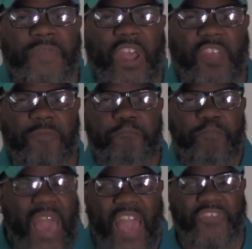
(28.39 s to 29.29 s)

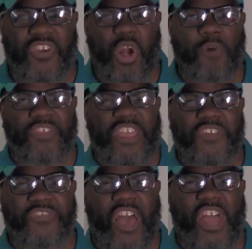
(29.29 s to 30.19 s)
There's magic on the
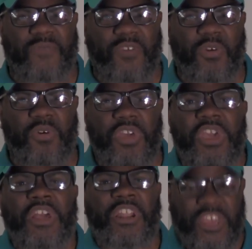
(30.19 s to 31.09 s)
inside of you.
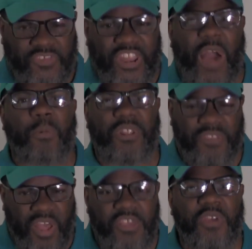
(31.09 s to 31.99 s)
Listen, I want
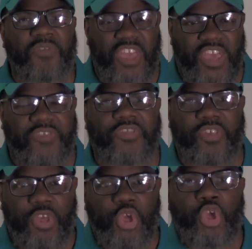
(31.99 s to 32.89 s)
to tell you
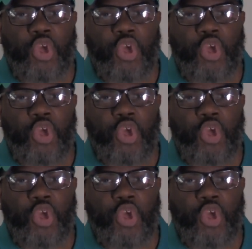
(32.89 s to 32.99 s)
this.